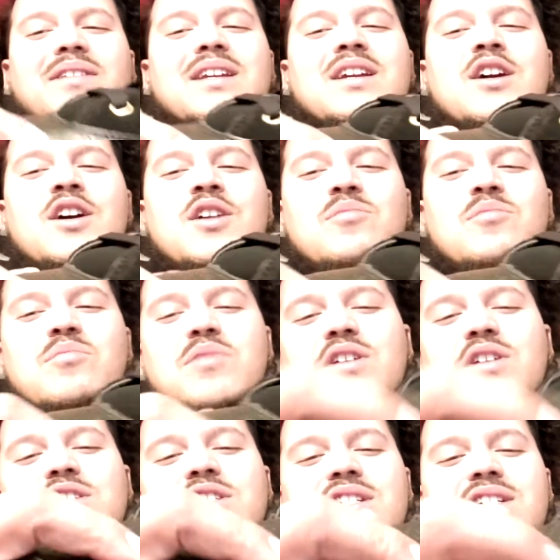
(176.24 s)
and
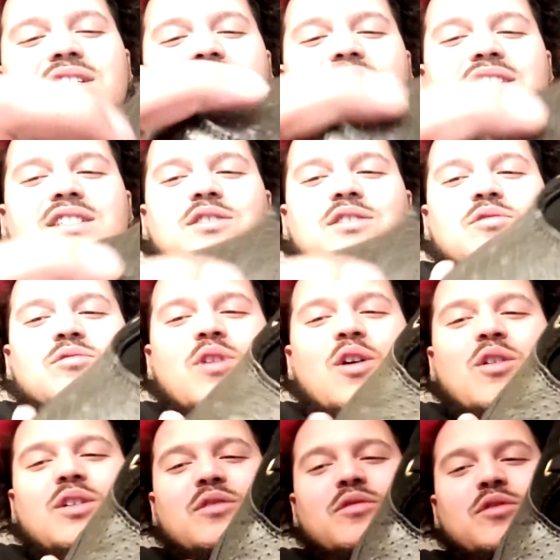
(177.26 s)
mushy and just a
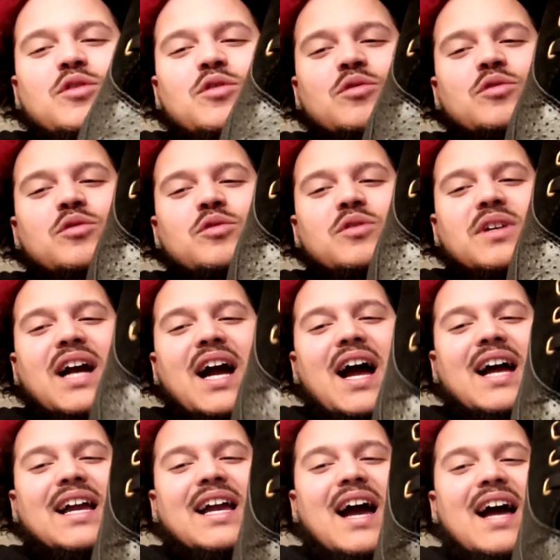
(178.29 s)
roll of goo goo
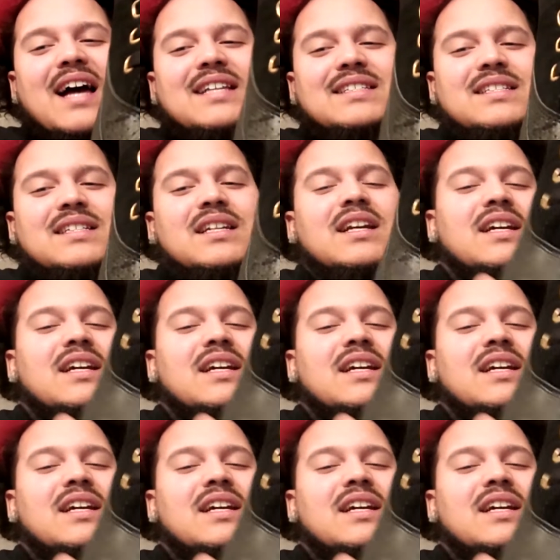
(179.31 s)
guys, And